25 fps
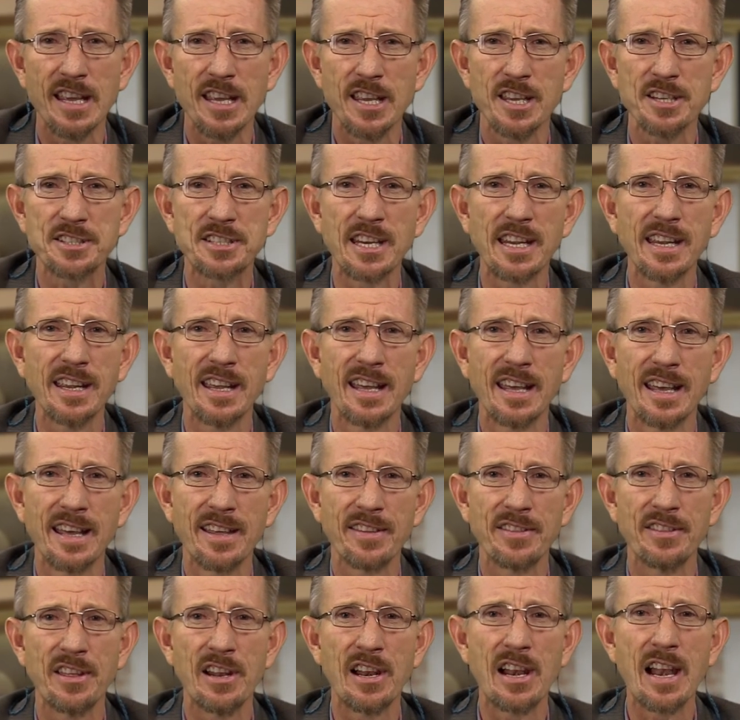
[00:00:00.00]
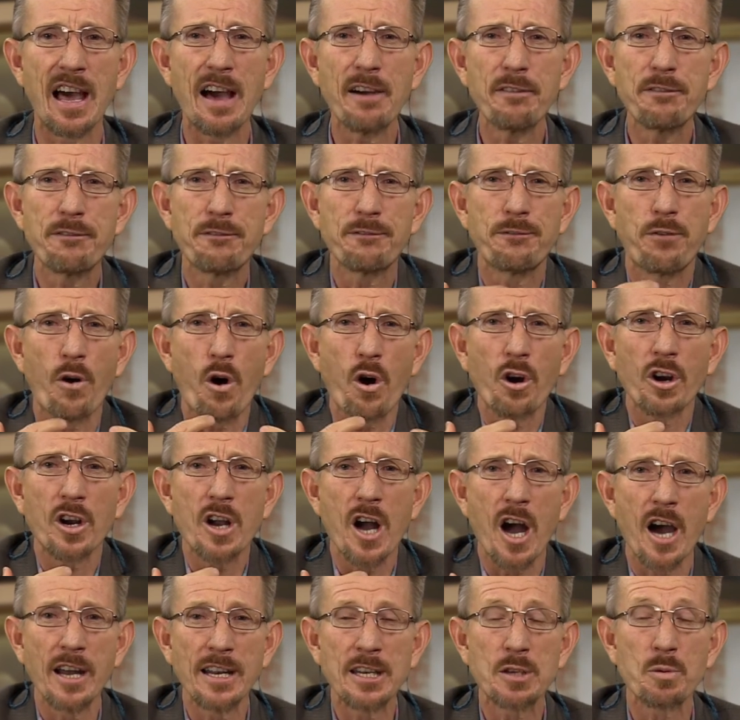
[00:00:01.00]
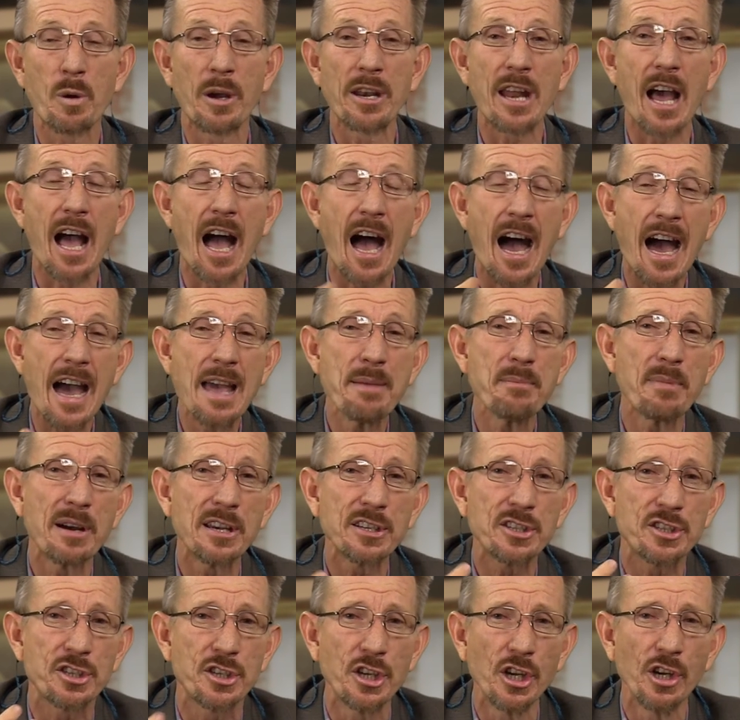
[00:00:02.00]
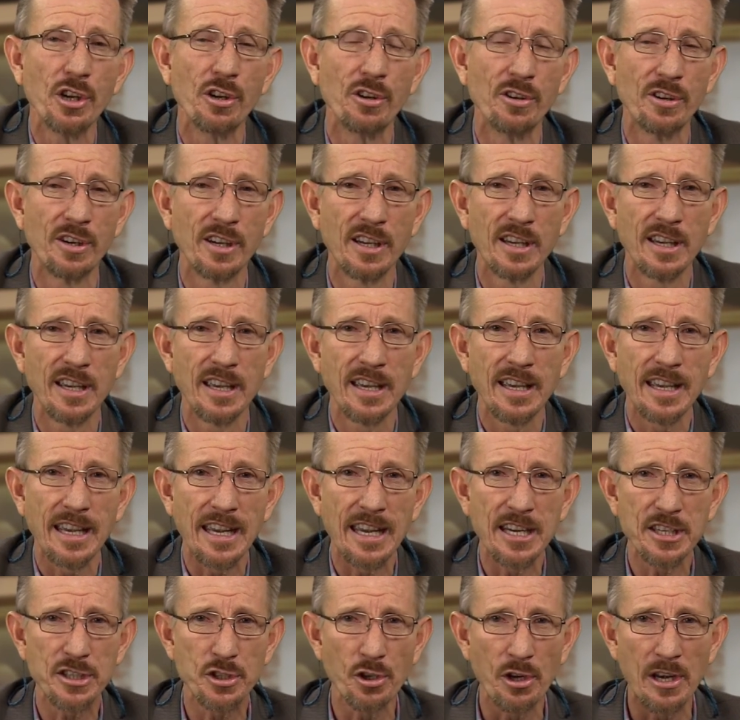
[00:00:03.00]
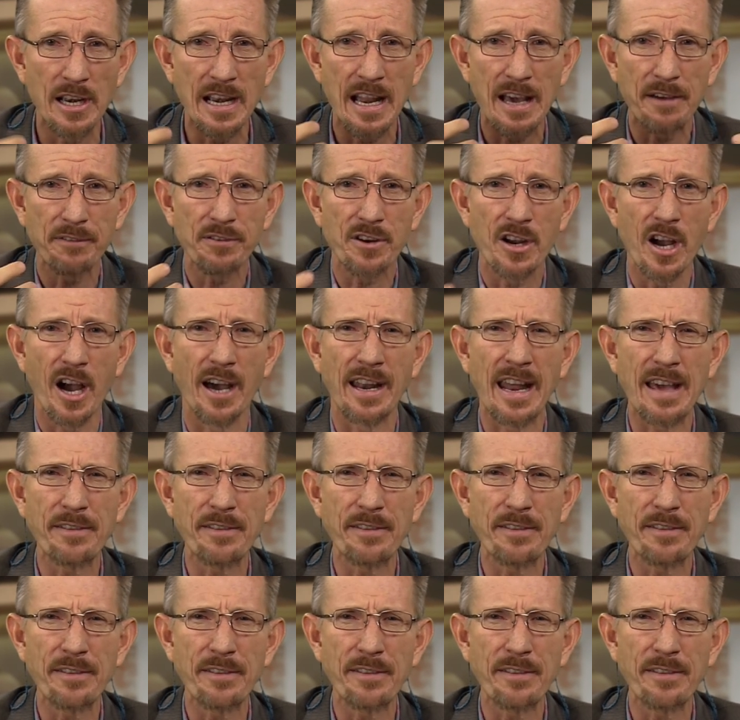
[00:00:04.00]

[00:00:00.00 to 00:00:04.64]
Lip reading: You see, the love for God is what I must do, is to love God.